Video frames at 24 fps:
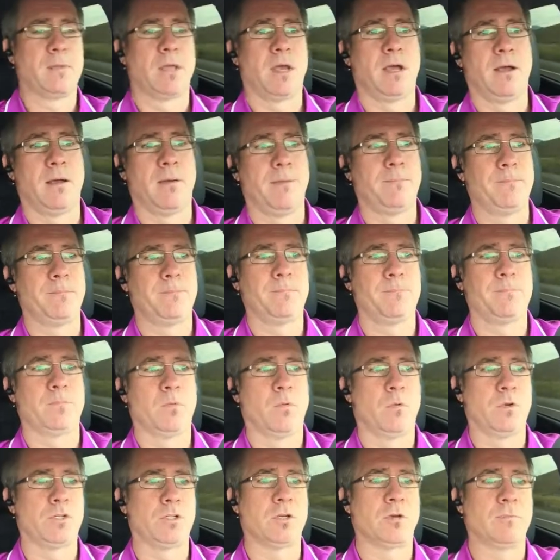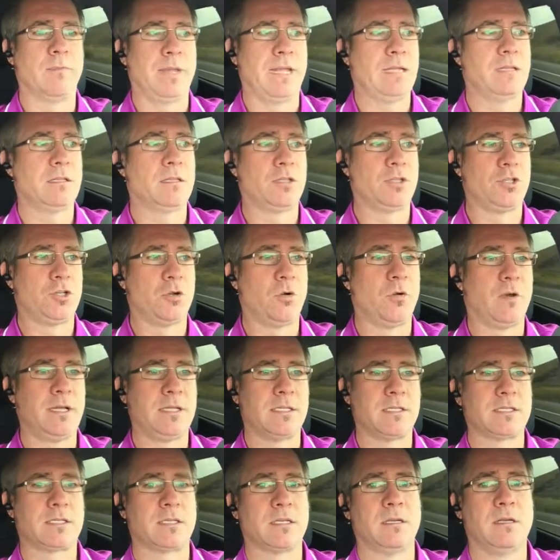Um, which will make the
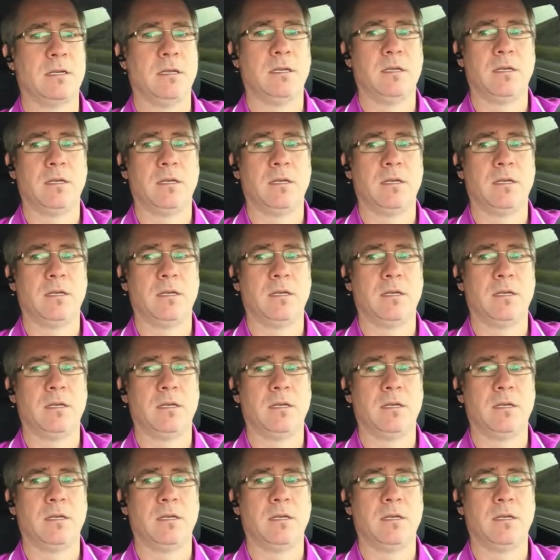choice